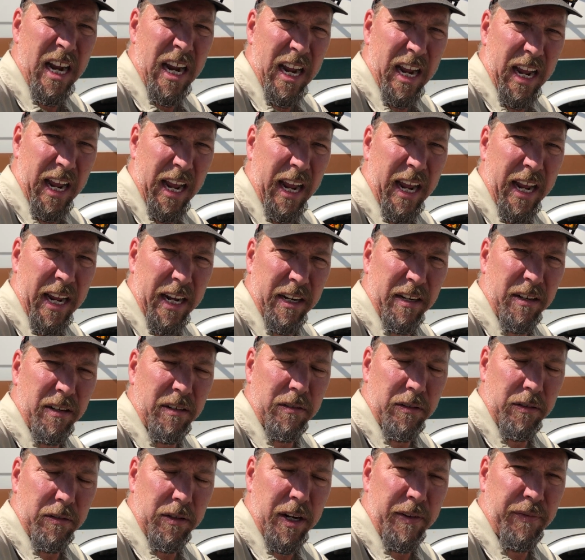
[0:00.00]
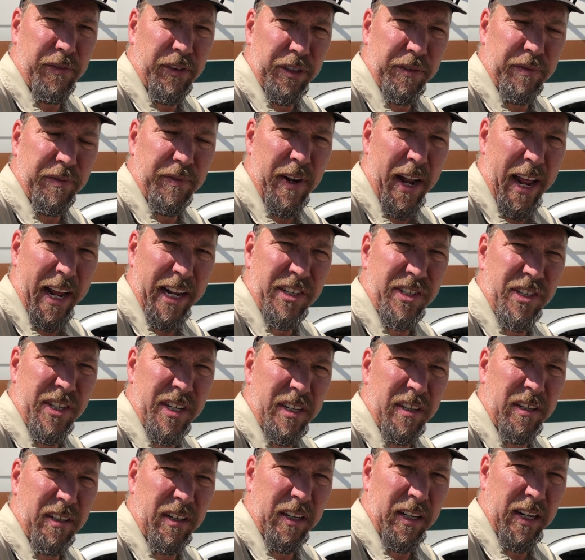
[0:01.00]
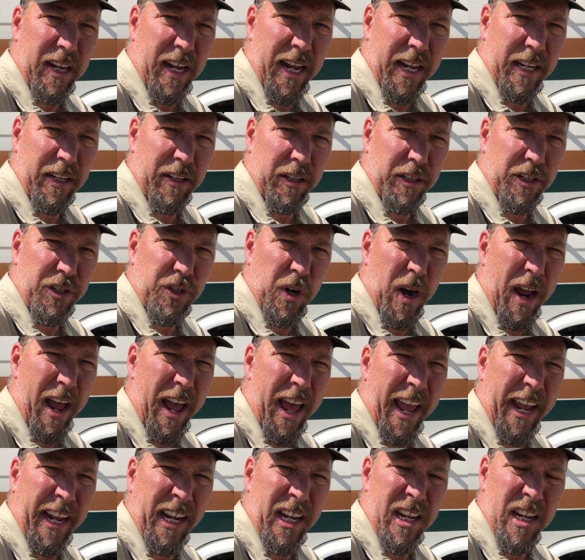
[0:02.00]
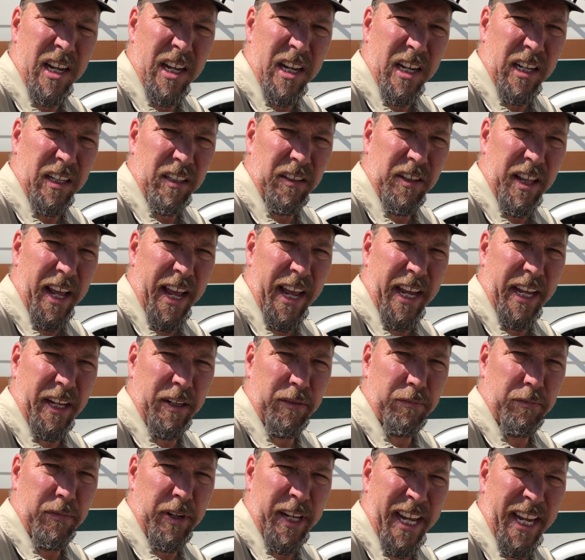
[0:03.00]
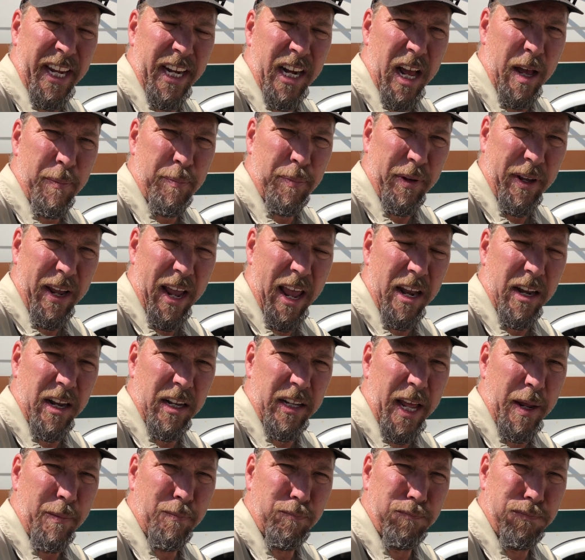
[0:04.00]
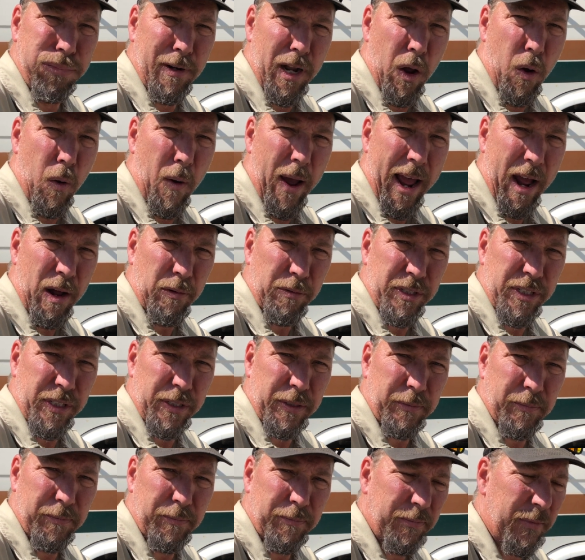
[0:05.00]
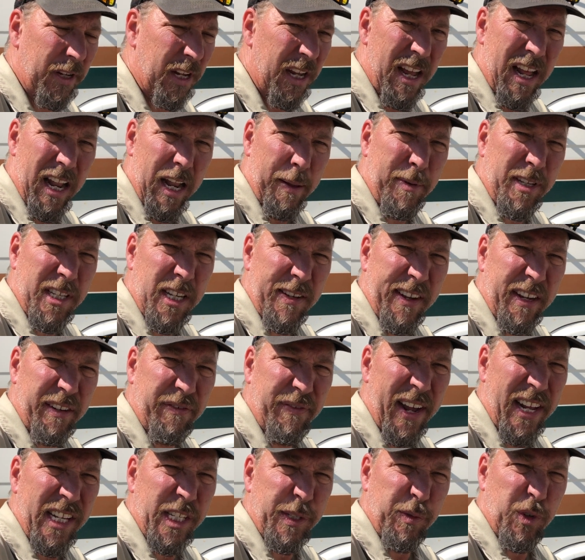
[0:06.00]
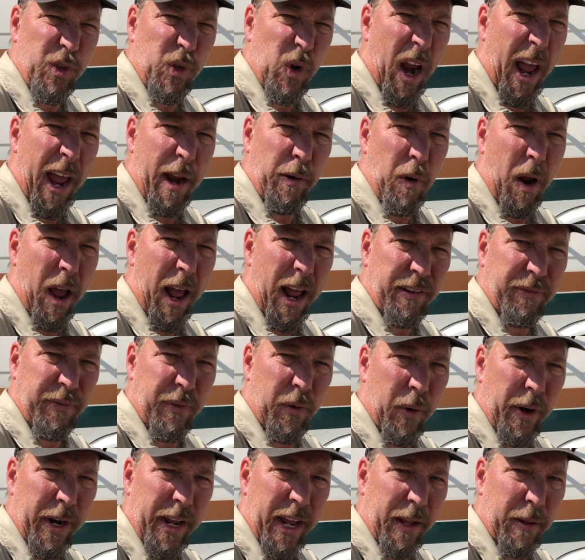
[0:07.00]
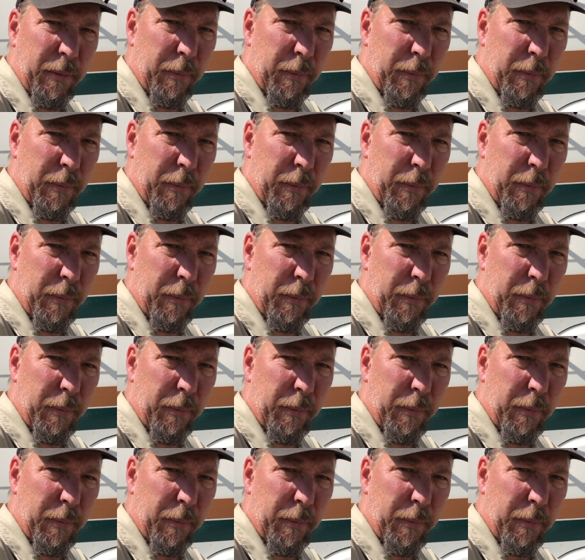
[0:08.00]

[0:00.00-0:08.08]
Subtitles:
And if they're flexing and they're dry, they heat up and then they blow out. Let me see if I can find some dry rot for you.